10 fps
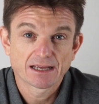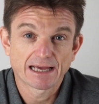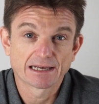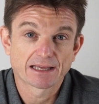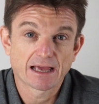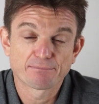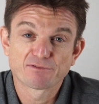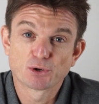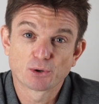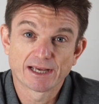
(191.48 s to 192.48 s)
color cap
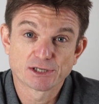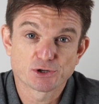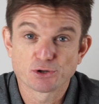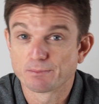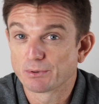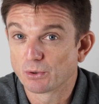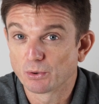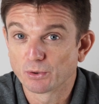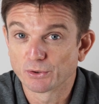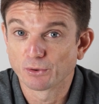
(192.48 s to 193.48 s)
for your age group
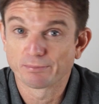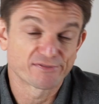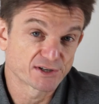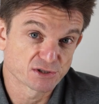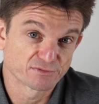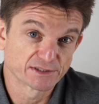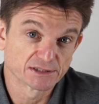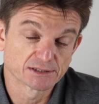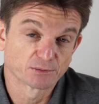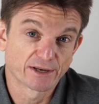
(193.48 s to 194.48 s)
or your professional
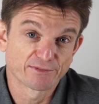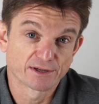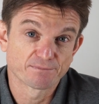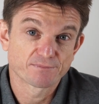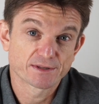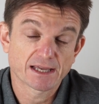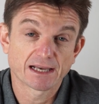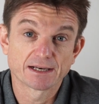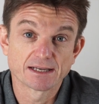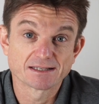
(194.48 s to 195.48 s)
field or whatever
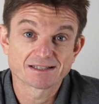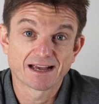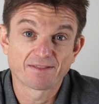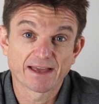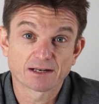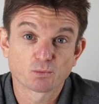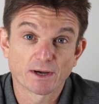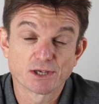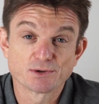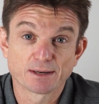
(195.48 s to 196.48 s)
color it is. And that
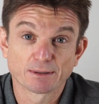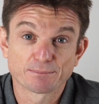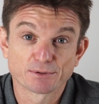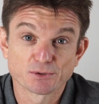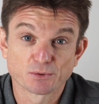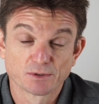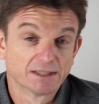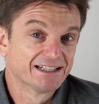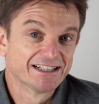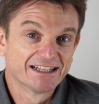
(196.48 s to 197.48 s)
way you double up on your
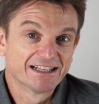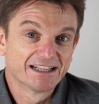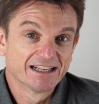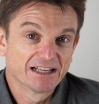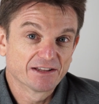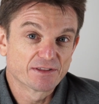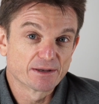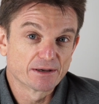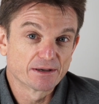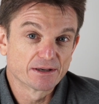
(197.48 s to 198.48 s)

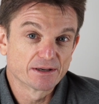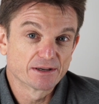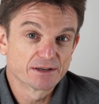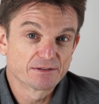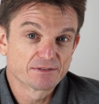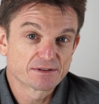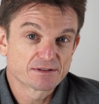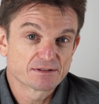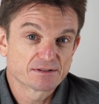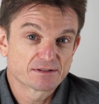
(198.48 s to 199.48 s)
the
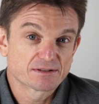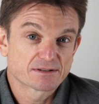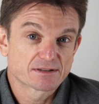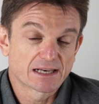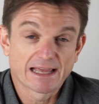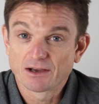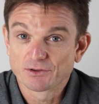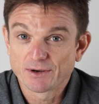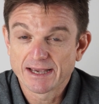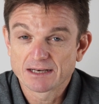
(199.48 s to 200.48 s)
layer
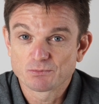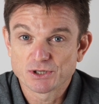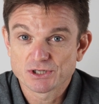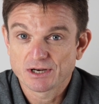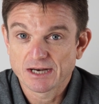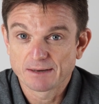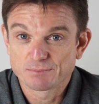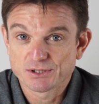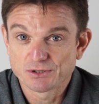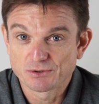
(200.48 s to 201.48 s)
on your head, which
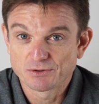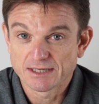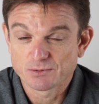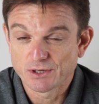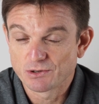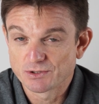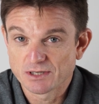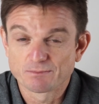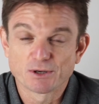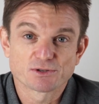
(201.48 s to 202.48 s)
keeps you, that's where you lose
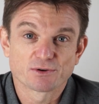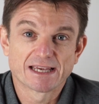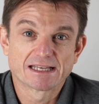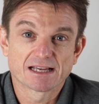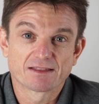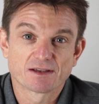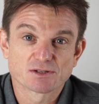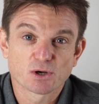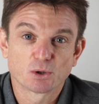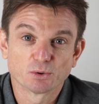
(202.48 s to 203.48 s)
most of your heat, and
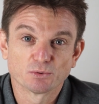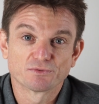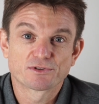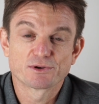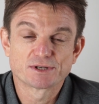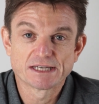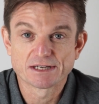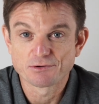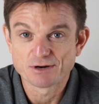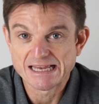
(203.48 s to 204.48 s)
those cold
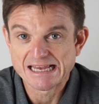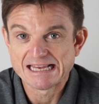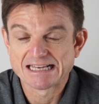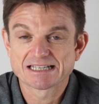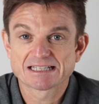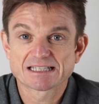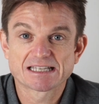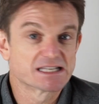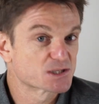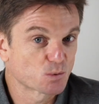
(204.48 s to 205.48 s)
13-degree
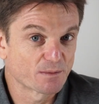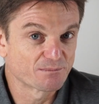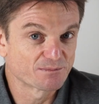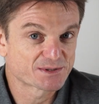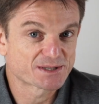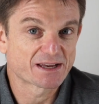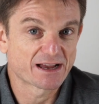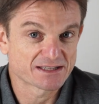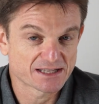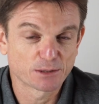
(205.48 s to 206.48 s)
sea swims.
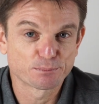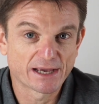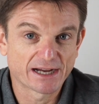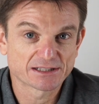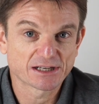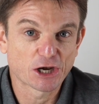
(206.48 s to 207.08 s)
It's helped me out